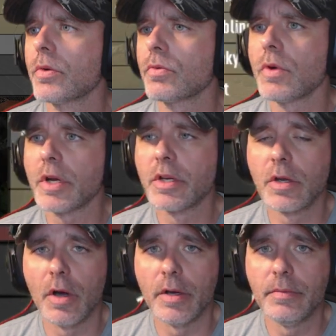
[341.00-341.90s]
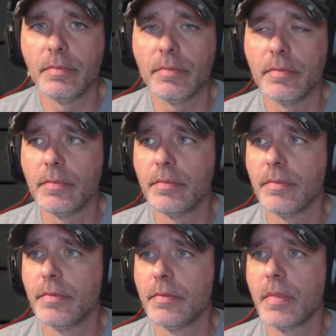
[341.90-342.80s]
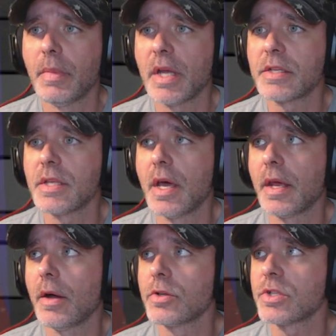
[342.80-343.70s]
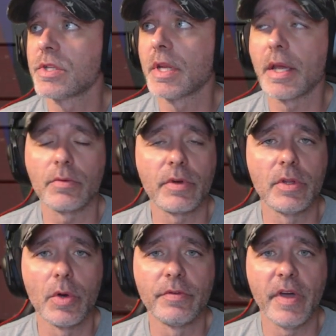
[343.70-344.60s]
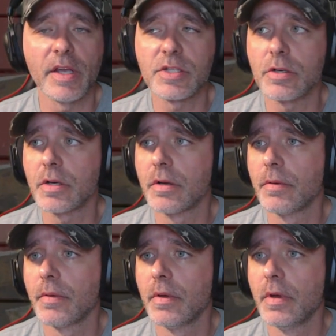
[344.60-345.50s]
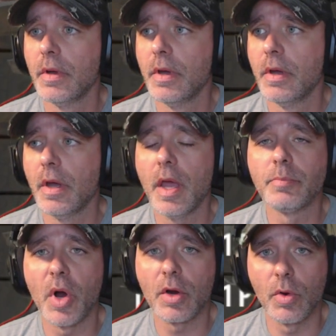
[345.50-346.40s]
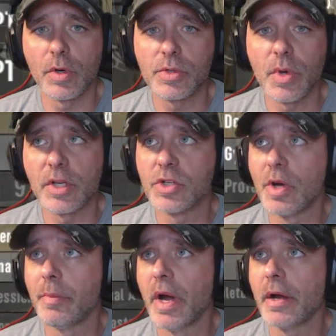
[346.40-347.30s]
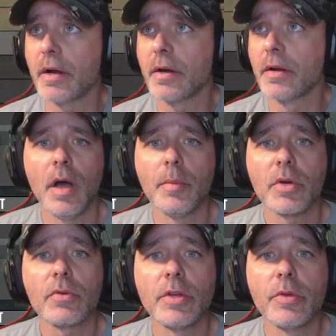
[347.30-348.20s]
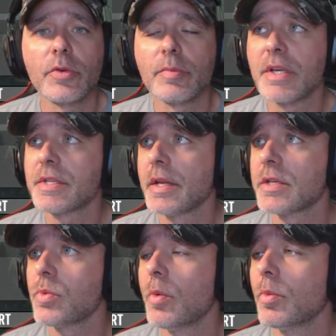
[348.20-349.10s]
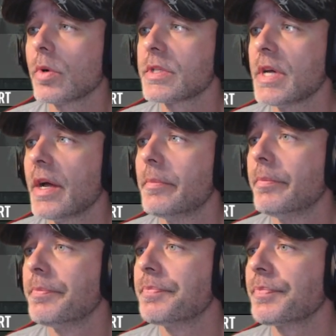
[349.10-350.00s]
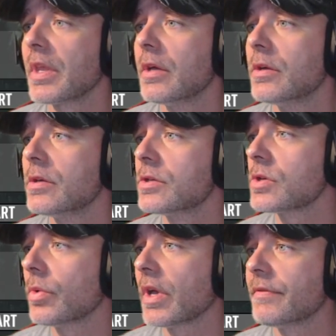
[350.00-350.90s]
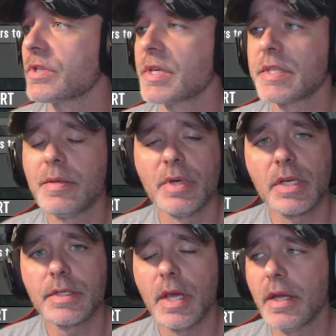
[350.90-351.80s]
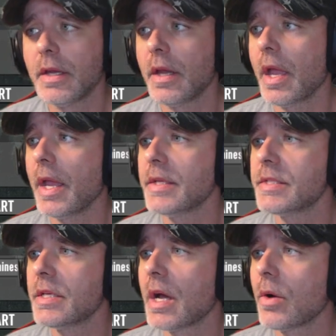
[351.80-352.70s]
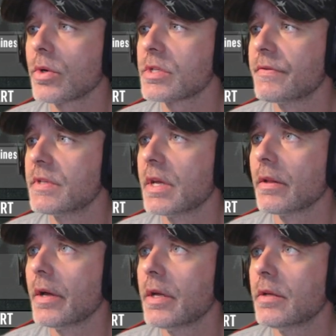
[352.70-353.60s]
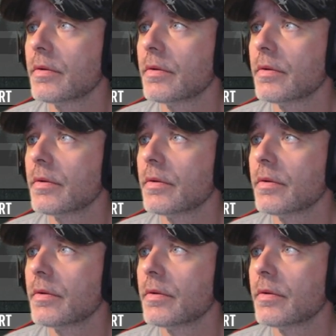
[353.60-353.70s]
Run and gun. Max that out just so that I can reload faster. And parkour so I can jump higher. I'm going to run you through my settings one more time. So we have a 60-minute day, 18 hours of daylight.